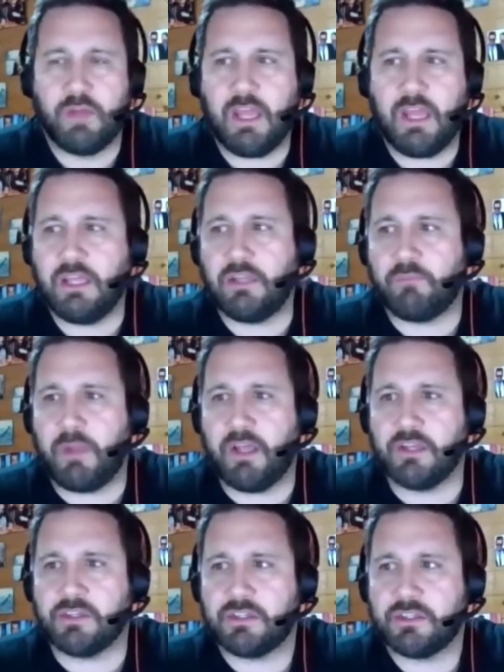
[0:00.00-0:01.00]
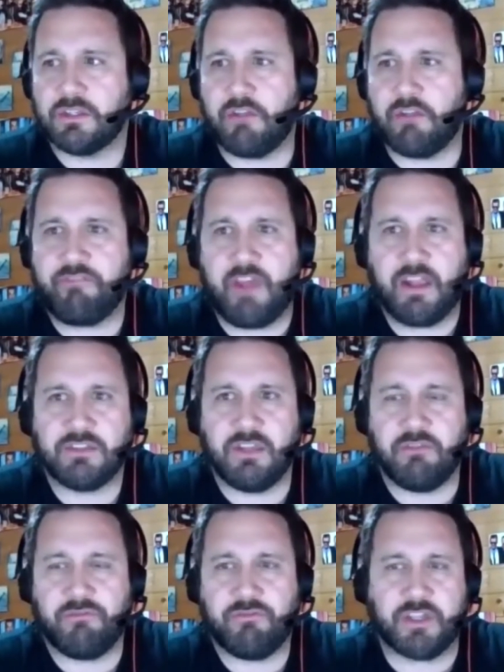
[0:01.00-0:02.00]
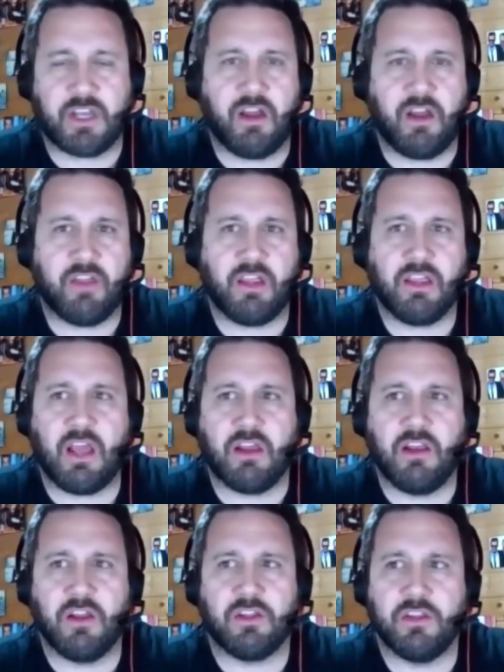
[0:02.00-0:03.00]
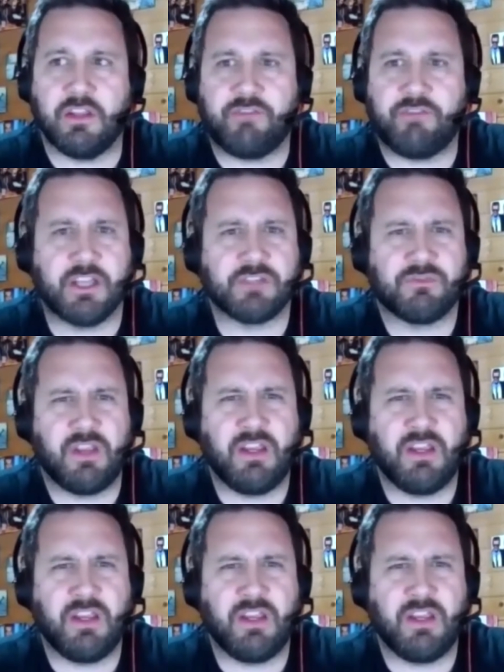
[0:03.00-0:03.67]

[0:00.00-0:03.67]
he be as effective? I don't know. I think you look at these figures.